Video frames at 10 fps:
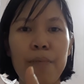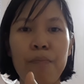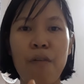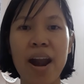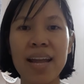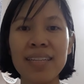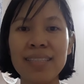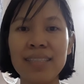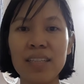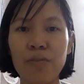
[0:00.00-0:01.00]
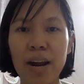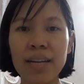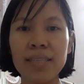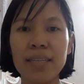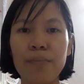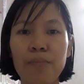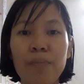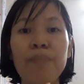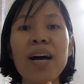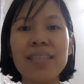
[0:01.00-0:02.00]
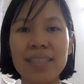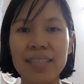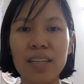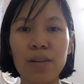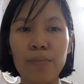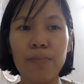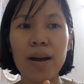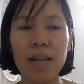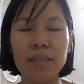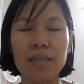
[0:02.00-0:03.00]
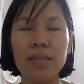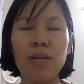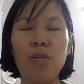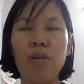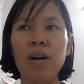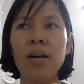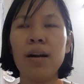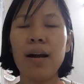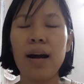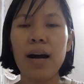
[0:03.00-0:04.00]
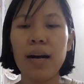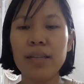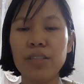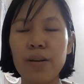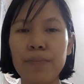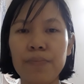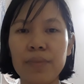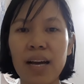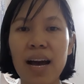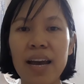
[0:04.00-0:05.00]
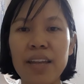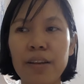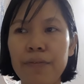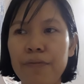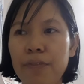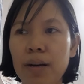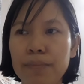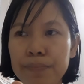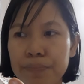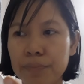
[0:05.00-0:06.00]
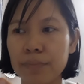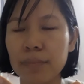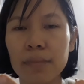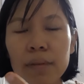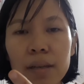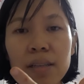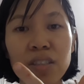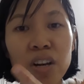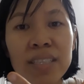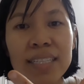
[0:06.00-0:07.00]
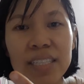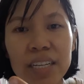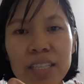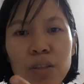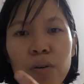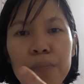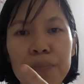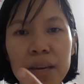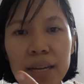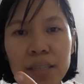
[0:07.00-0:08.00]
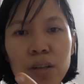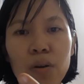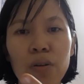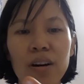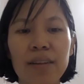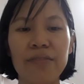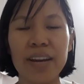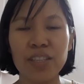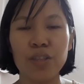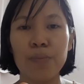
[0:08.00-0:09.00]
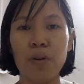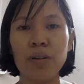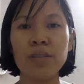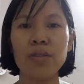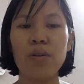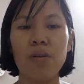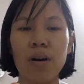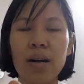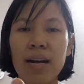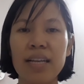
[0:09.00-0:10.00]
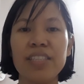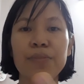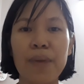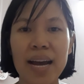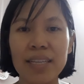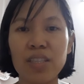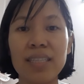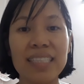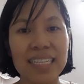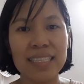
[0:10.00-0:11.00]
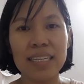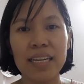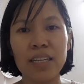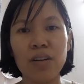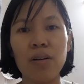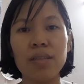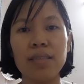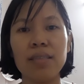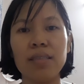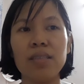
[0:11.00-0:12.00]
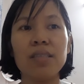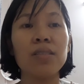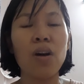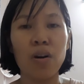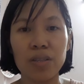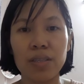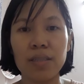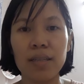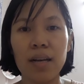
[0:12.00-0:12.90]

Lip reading: breads, right? Buns, or some kind of sausages or meat or vegetables or spice, seasoning or sauce,